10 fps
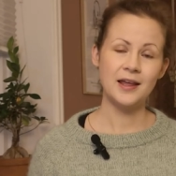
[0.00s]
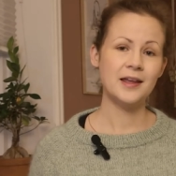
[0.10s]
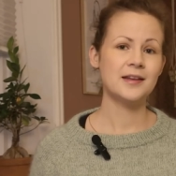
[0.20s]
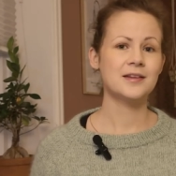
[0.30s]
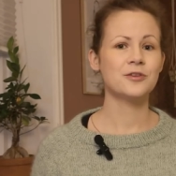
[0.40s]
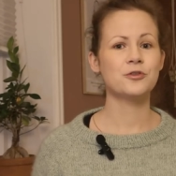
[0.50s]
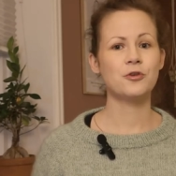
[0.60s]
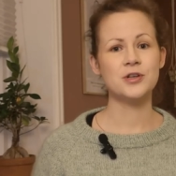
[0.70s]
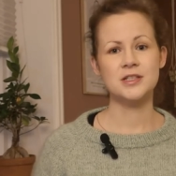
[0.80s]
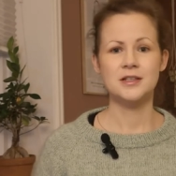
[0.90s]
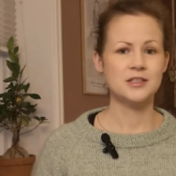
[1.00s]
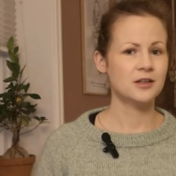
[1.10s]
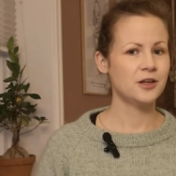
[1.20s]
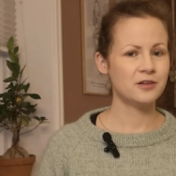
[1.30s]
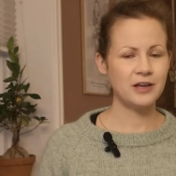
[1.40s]
And of course there's a
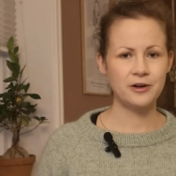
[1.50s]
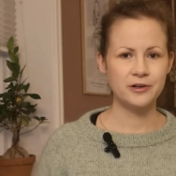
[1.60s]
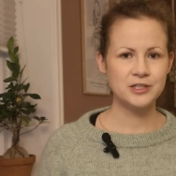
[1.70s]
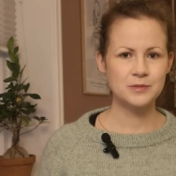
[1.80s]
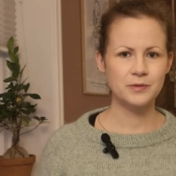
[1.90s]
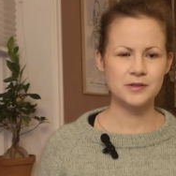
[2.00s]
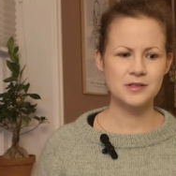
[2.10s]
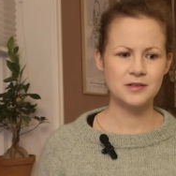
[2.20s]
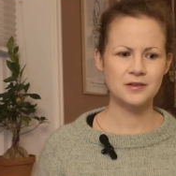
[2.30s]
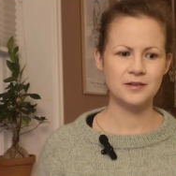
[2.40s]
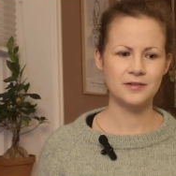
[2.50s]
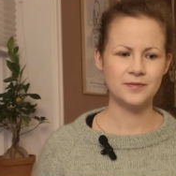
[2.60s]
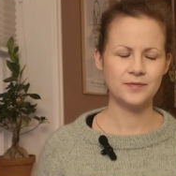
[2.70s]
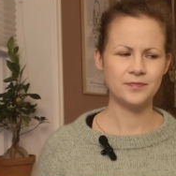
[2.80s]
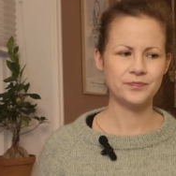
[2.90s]
lot of errors, but
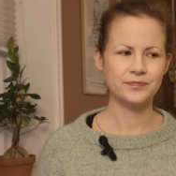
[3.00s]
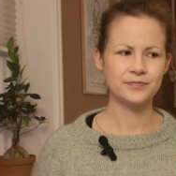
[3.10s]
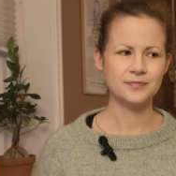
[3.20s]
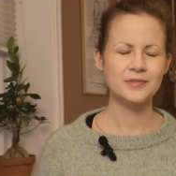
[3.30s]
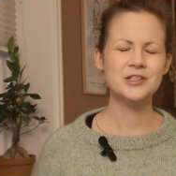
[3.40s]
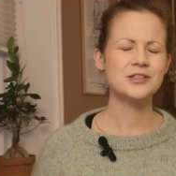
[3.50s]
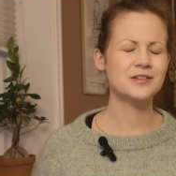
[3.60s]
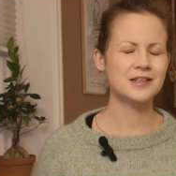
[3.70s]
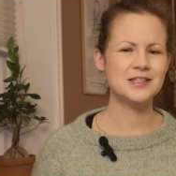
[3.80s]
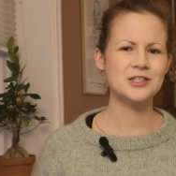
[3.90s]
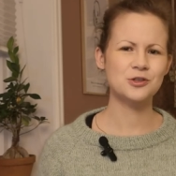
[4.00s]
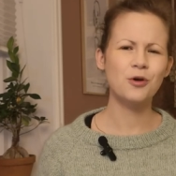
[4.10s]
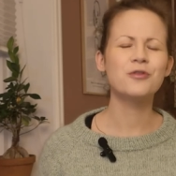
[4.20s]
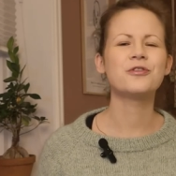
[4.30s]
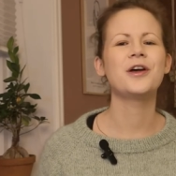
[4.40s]
it's
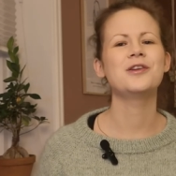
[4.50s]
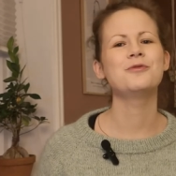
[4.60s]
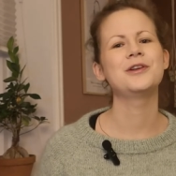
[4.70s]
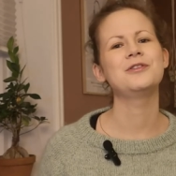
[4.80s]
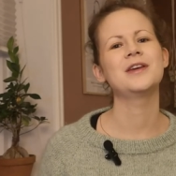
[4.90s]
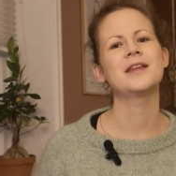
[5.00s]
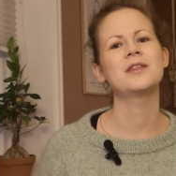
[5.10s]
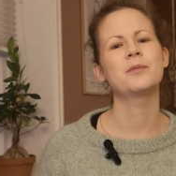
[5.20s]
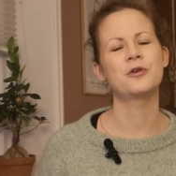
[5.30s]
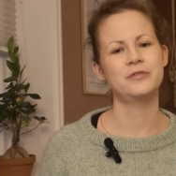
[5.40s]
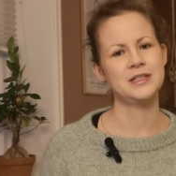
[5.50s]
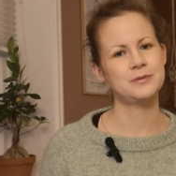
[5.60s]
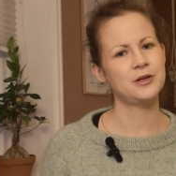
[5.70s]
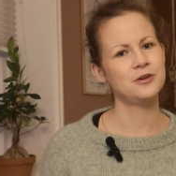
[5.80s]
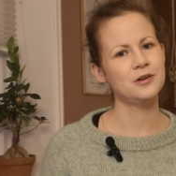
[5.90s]
so fun when you get the perfect
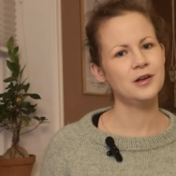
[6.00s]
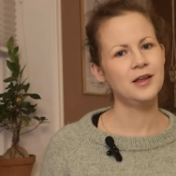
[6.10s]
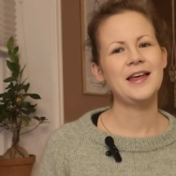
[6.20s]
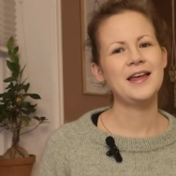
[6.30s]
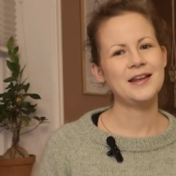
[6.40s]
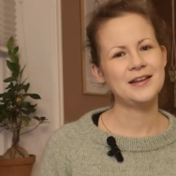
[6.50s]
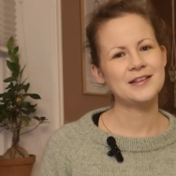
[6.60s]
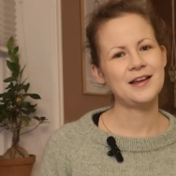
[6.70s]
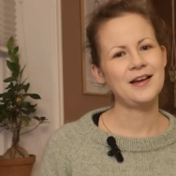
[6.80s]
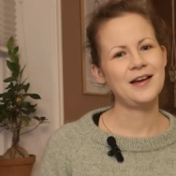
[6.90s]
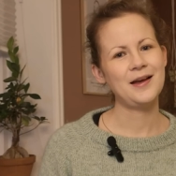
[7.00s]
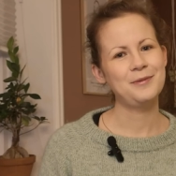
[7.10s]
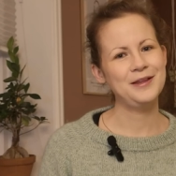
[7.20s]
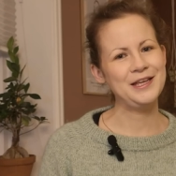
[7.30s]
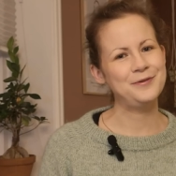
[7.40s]
sweater, and I
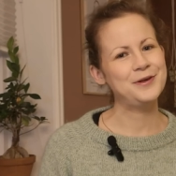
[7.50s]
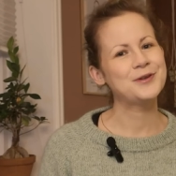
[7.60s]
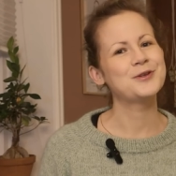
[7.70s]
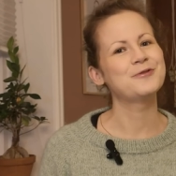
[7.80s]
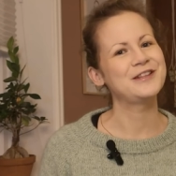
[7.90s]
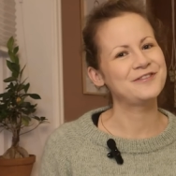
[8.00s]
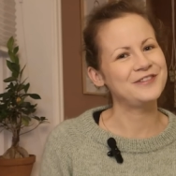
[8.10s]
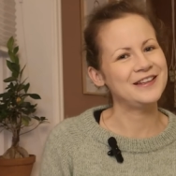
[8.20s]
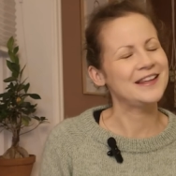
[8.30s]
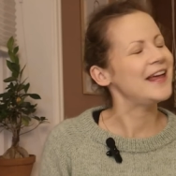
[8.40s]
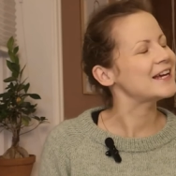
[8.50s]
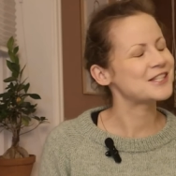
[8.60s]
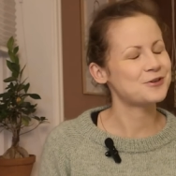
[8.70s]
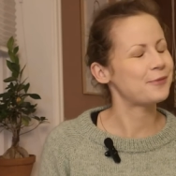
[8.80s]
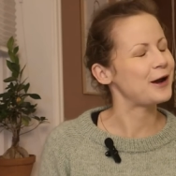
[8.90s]
believe you will feel
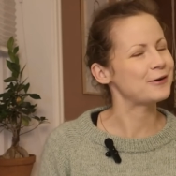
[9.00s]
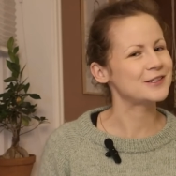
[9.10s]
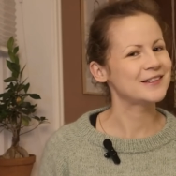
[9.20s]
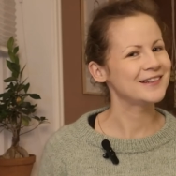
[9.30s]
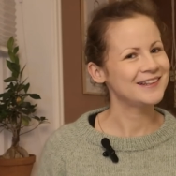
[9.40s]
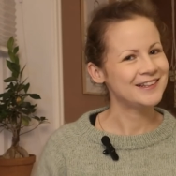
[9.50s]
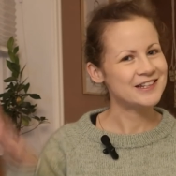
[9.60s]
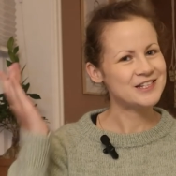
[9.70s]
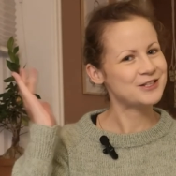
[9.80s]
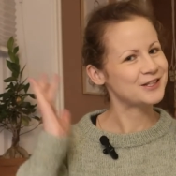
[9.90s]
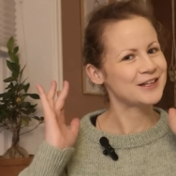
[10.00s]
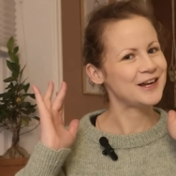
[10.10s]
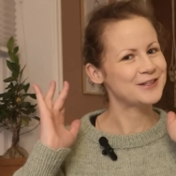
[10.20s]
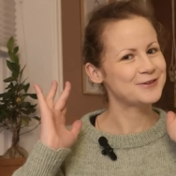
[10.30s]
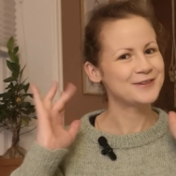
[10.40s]
extra proud, just like
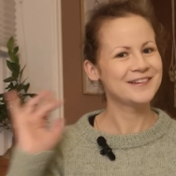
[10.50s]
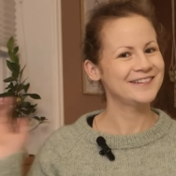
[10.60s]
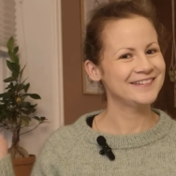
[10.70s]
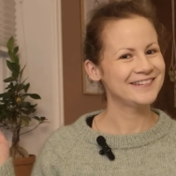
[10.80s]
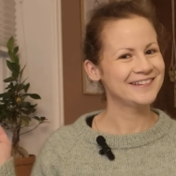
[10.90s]
I do.